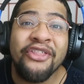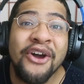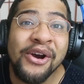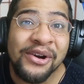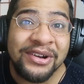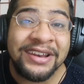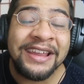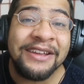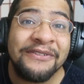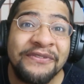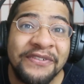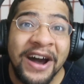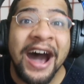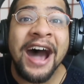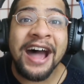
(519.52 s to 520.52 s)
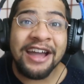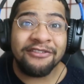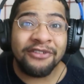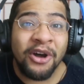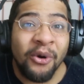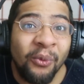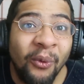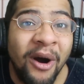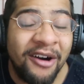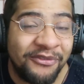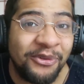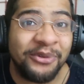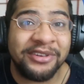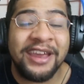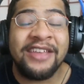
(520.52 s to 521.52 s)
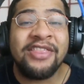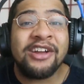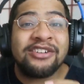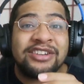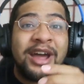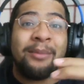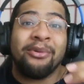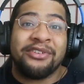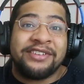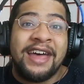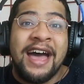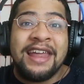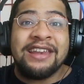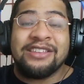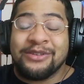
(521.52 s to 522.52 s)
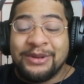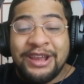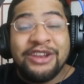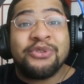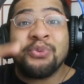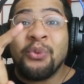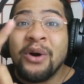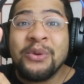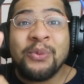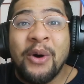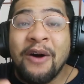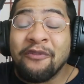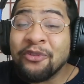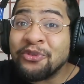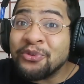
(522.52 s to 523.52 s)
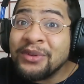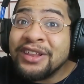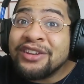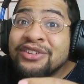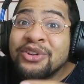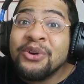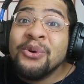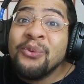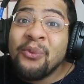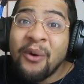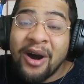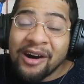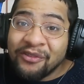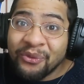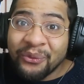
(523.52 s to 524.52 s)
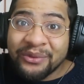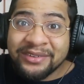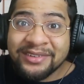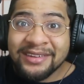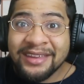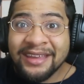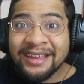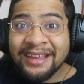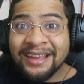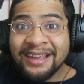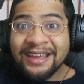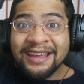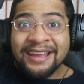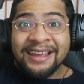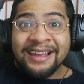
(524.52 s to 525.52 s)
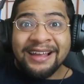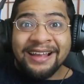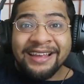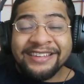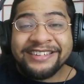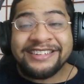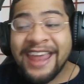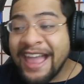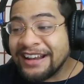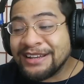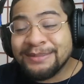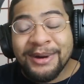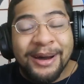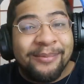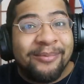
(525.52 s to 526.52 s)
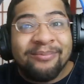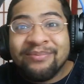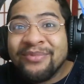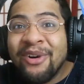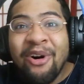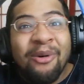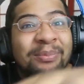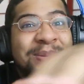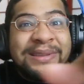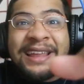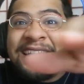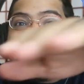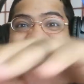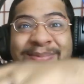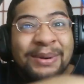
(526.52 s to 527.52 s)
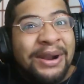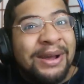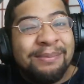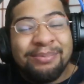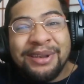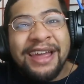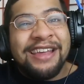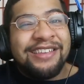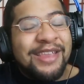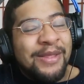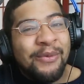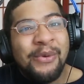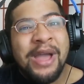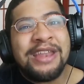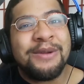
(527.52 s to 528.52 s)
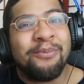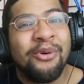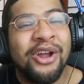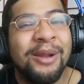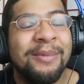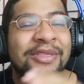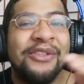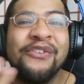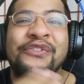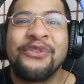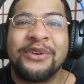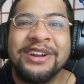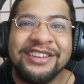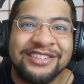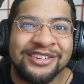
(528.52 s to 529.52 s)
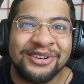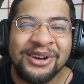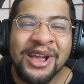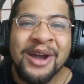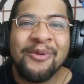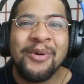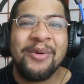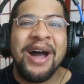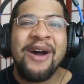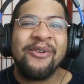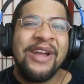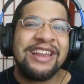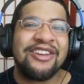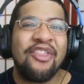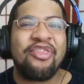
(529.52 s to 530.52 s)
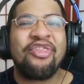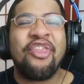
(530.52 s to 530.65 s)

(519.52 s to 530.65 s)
35 waffles and they're double-sided. So each one waffle is really two waffles. Stacked them up on plates, bruh, plates. And then we had to put them in the freezer. We, had, we had to